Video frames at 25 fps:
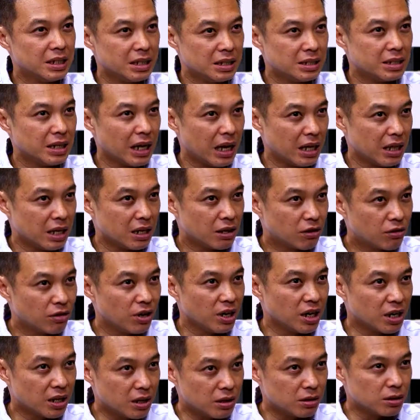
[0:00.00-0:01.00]
is, I think,
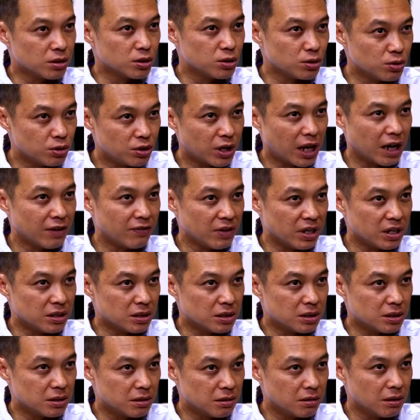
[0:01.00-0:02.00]
critical to driving
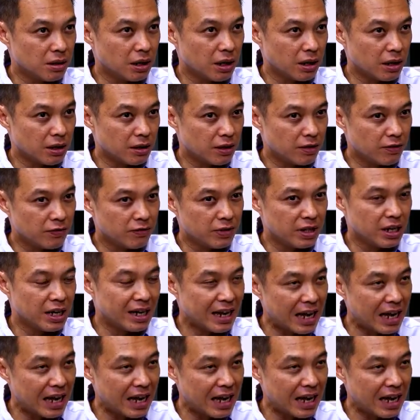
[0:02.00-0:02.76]
uh, the, the,